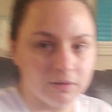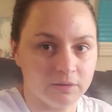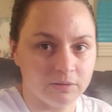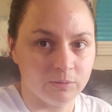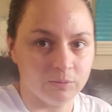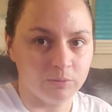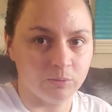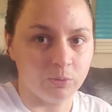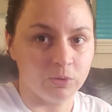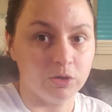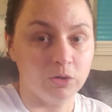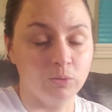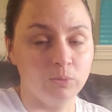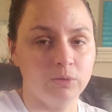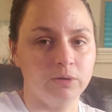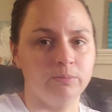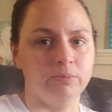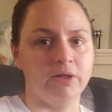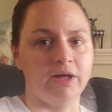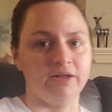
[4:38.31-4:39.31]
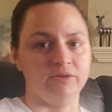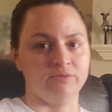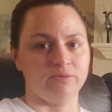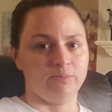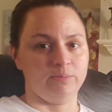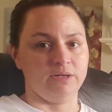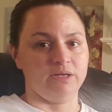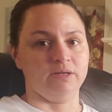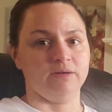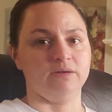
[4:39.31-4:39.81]
Real wood blinds would
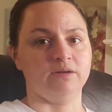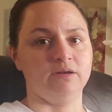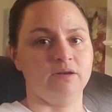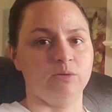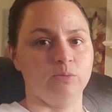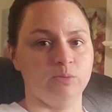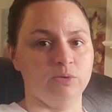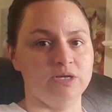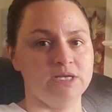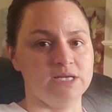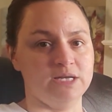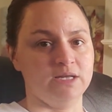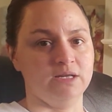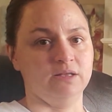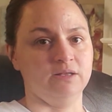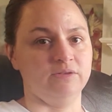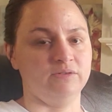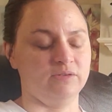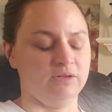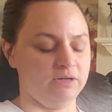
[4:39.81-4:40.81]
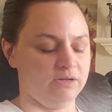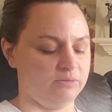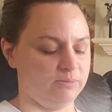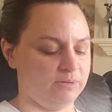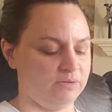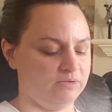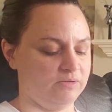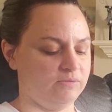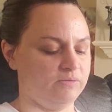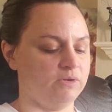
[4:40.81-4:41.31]
be ridiculously
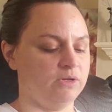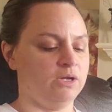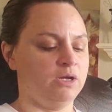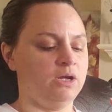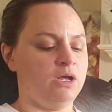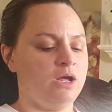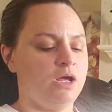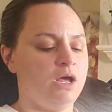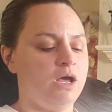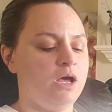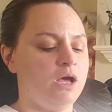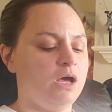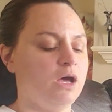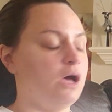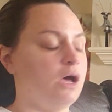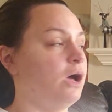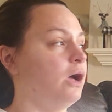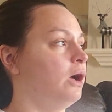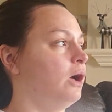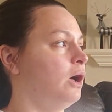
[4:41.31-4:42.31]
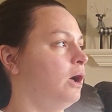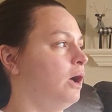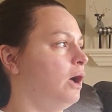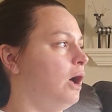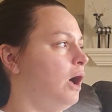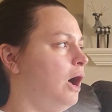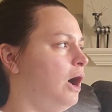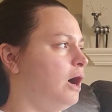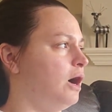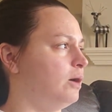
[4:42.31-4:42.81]
expensive.
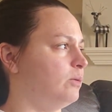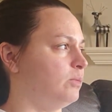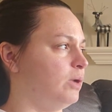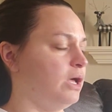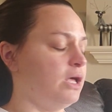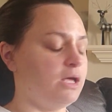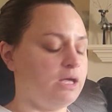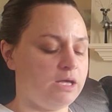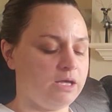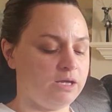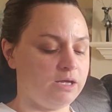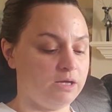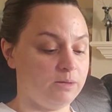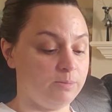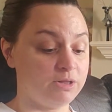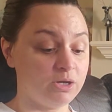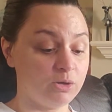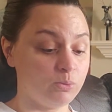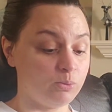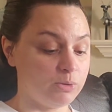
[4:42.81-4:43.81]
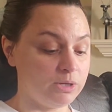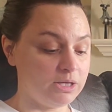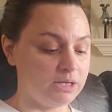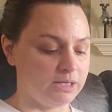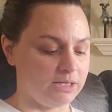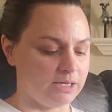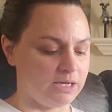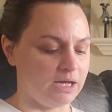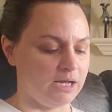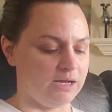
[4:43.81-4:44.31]
But they're
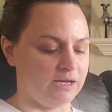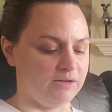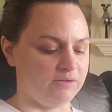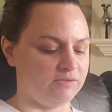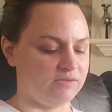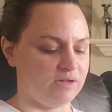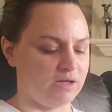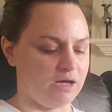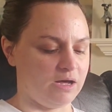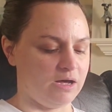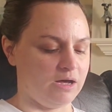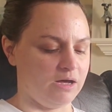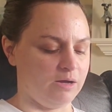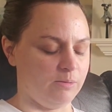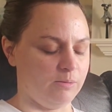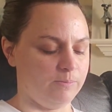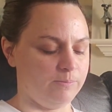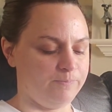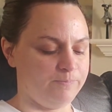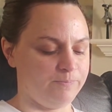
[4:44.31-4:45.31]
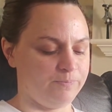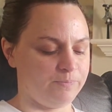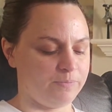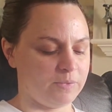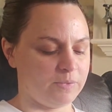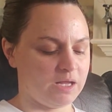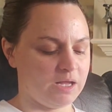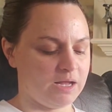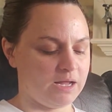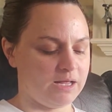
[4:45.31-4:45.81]
really nice. And
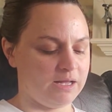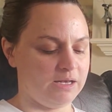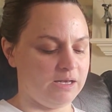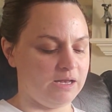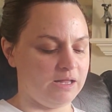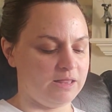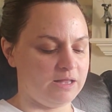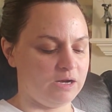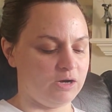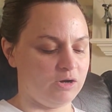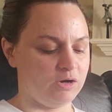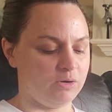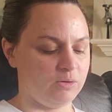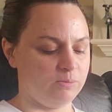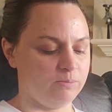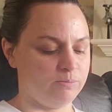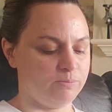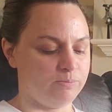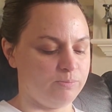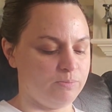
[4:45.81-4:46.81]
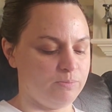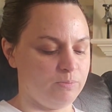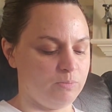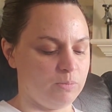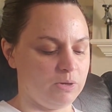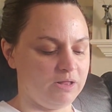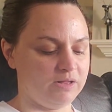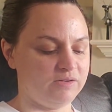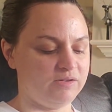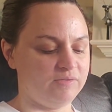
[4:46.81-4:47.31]
they're
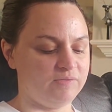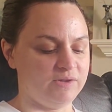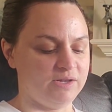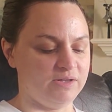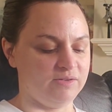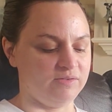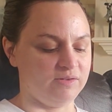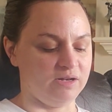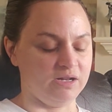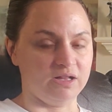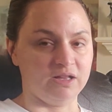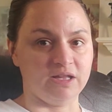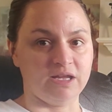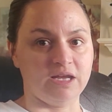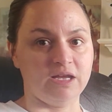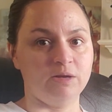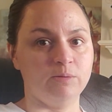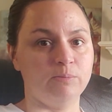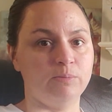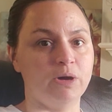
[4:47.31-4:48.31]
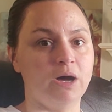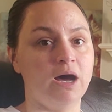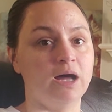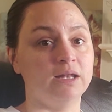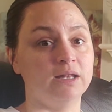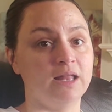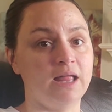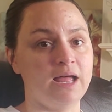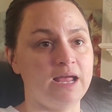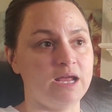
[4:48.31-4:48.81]
relatively easy to clean, but
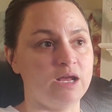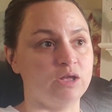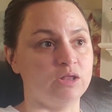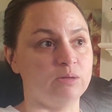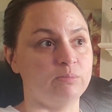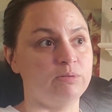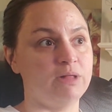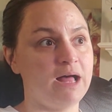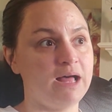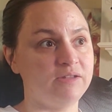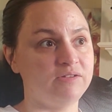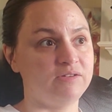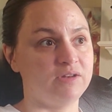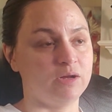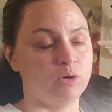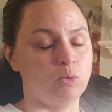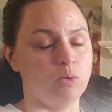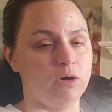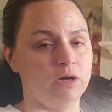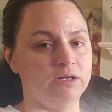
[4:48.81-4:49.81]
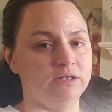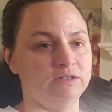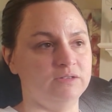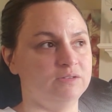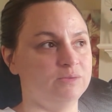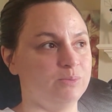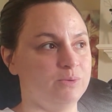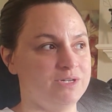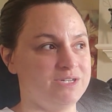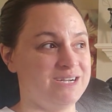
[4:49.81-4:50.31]
unlike the plastic
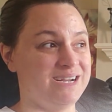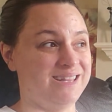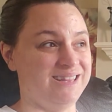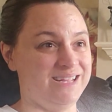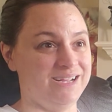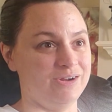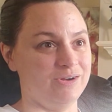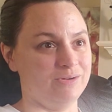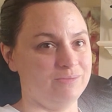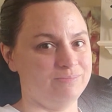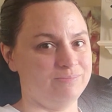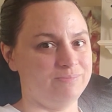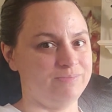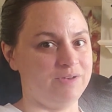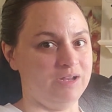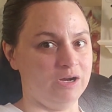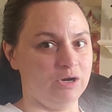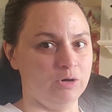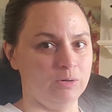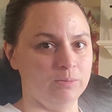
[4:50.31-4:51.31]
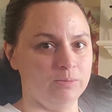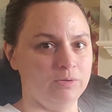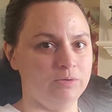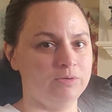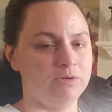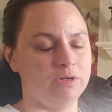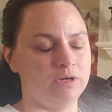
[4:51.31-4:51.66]
ones, which I think are terrible,